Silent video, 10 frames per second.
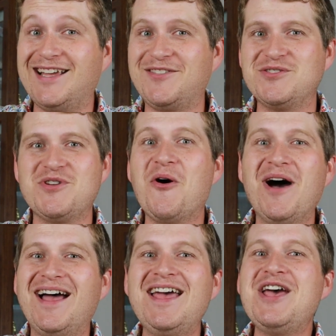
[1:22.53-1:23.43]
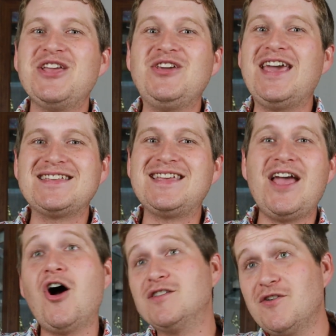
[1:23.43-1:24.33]
Like, there's no, you can't
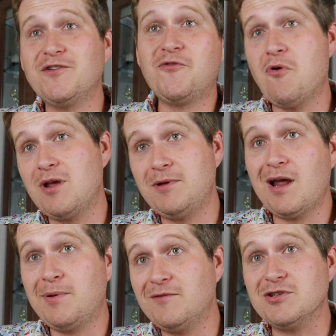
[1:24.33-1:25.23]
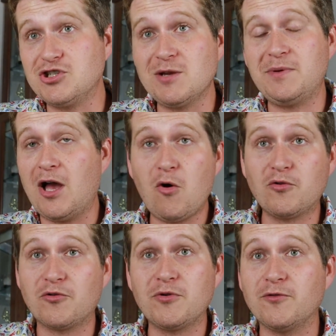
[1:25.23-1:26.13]
say, oh, it's only 40, we got to pay for the shipping, I'll
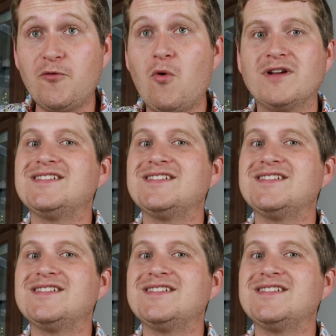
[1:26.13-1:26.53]
order 3 or 4.